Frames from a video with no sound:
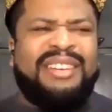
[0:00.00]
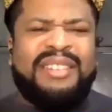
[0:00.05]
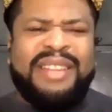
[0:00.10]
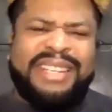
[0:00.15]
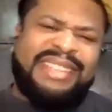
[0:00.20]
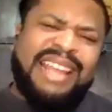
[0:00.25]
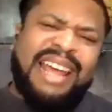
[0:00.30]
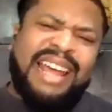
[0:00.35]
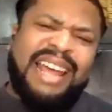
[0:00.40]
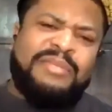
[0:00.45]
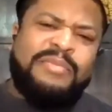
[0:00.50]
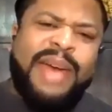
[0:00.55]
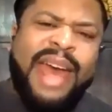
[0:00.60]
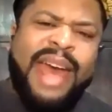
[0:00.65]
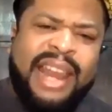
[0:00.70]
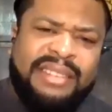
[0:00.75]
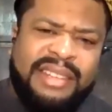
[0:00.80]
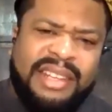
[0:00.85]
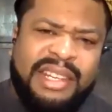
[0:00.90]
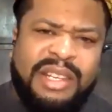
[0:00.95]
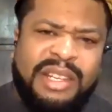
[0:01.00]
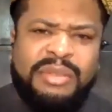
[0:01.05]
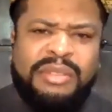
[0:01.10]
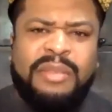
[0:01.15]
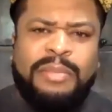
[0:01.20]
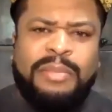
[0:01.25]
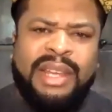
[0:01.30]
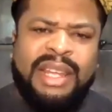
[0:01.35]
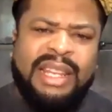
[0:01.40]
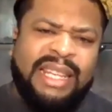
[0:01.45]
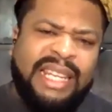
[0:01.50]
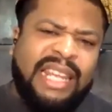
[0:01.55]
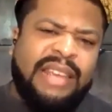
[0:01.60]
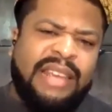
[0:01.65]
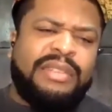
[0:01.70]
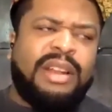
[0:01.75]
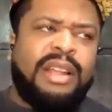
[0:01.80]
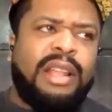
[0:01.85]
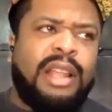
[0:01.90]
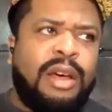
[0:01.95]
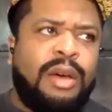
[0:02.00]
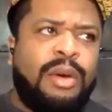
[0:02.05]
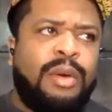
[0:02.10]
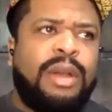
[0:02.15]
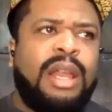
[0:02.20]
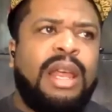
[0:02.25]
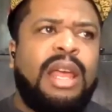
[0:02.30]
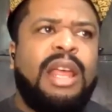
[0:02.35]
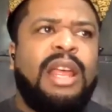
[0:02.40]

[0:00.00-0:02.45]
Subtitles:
It's not as bad as it used to be. Leave it alone.